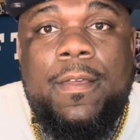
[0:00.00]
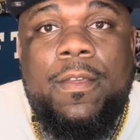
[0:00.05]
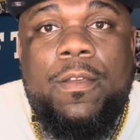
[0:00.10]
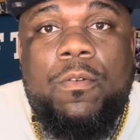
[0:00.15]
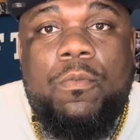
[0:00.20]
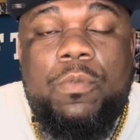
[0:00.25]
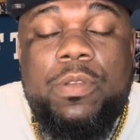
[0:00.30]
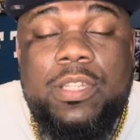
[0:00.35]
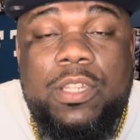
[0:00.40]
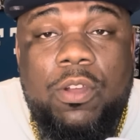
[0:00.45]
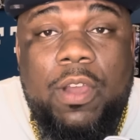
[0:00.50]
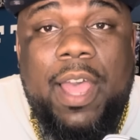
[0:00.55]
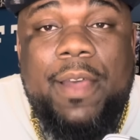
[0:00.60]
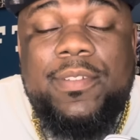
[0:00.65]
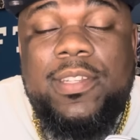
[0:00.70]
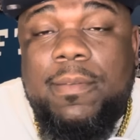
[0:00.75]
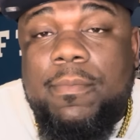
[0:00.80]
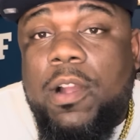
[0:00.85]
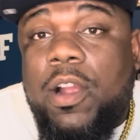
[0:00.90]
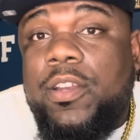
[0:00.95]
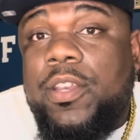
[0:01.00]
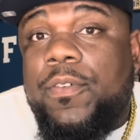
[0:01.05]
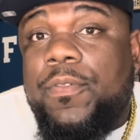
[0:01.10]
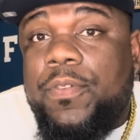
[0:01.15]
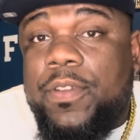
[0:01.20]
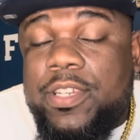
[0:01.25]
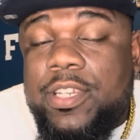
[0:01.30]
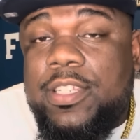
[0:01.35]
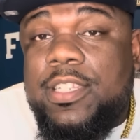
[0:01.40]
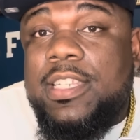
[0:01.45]
We still have some of our
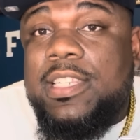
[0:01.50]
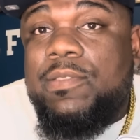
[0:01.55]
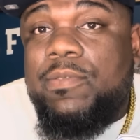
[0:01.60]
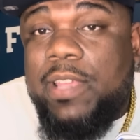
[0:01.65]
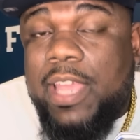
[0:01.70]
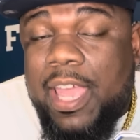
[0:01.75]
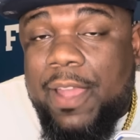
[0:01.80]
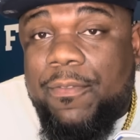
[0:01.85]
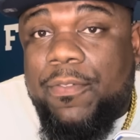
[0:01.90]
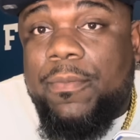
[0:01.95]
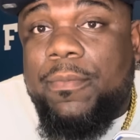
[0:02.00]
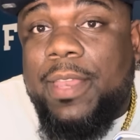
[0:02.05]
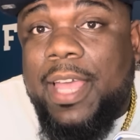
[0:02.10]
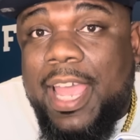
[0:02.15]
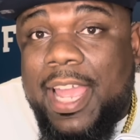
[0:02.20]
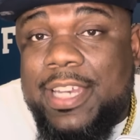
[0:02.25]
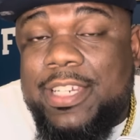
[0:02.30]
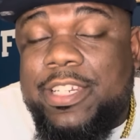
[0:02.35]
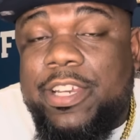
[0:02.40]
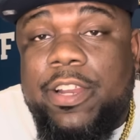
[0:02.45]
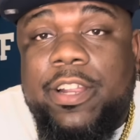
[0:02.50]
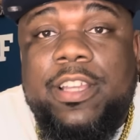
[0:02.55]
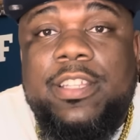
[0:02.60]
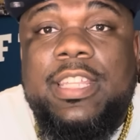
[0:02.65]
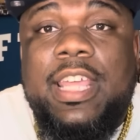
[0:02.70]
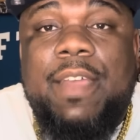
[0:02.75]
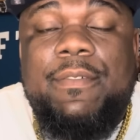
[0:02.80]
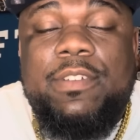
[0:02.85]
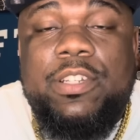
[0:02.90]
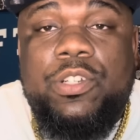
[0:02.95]
deficiencies we had from last year because
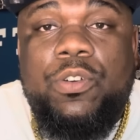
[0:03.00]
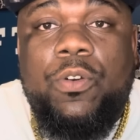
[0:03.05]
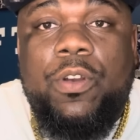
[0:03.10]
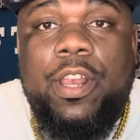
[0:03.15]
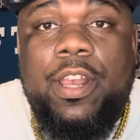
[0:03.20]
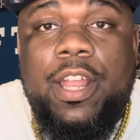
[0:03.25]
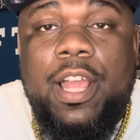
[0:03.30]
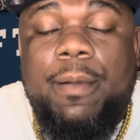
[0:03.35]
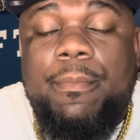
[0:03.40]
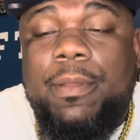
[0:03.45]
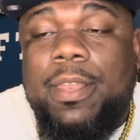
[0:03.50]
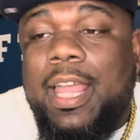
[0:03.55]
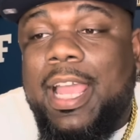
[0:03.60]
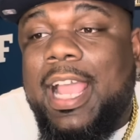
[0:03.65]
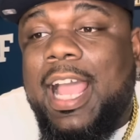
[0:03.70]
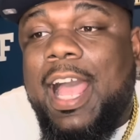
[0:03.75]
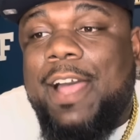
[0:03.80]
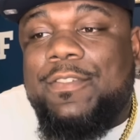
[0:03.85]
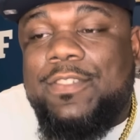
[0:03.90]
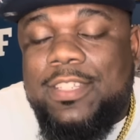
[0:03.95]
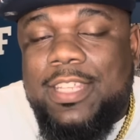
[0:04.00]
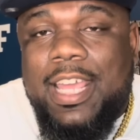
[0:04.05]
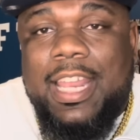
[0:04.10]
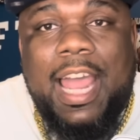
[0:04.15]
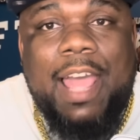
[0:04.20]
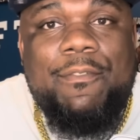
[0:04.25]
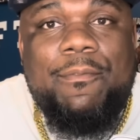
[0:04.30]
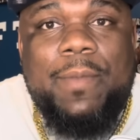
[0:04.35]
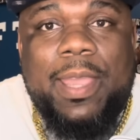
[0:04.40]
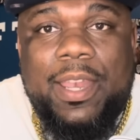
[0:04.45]
they haven't shored it up. But like I've said,
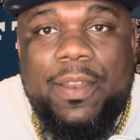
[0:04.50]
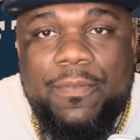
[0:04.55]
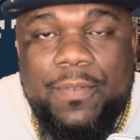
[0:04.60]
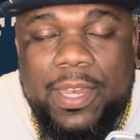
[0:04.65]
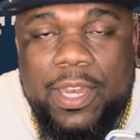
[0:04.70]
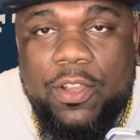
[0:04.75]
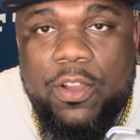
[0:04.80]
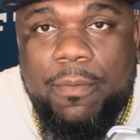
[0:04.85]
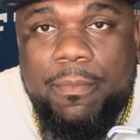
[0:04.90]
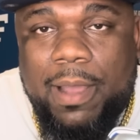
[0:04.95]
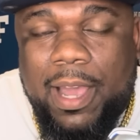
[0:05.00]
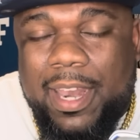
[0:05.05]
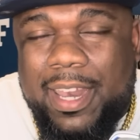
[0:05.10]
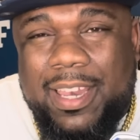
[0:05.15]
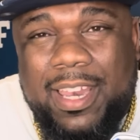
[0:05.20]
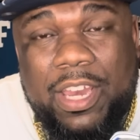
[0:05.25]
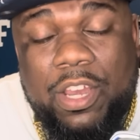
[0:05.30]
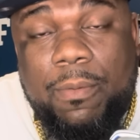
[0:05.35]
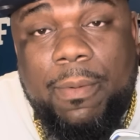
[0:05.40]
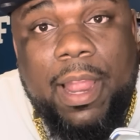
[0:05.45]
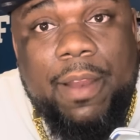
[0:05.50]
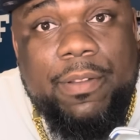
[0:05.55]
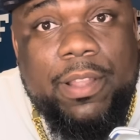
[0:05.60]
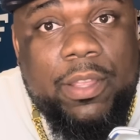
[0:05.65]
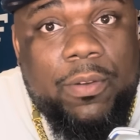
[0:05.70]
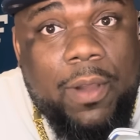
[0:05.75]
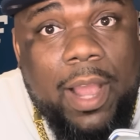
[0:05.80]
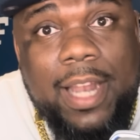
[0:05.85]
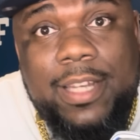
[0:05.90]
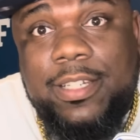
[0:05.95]
I've made a video about it. Ain't nobody really
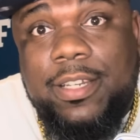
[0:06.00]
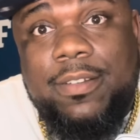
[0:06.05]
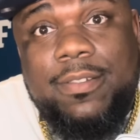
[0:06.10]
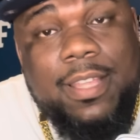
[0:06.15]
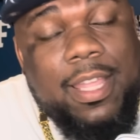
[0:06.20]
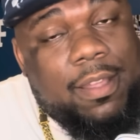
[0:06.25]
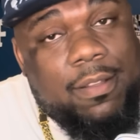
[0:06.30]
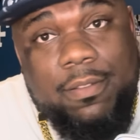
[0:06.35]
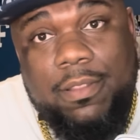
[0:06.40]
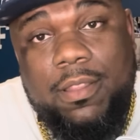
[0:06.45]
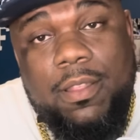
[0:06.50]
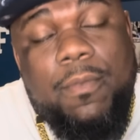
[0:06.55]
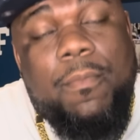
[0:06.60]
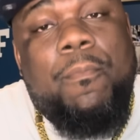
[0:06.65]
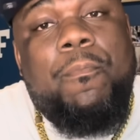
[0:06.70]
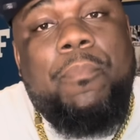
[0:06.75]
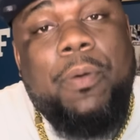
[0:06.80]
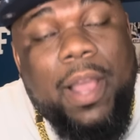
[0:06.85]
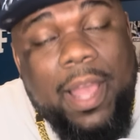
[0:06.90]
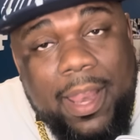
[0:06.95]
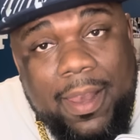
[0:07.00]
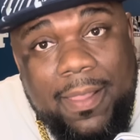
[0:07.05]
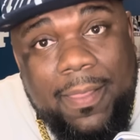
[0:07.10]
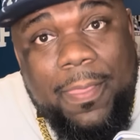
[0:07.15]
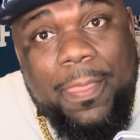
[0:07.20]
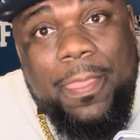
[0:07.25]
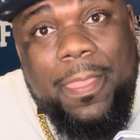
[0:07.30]
watch it. Like, but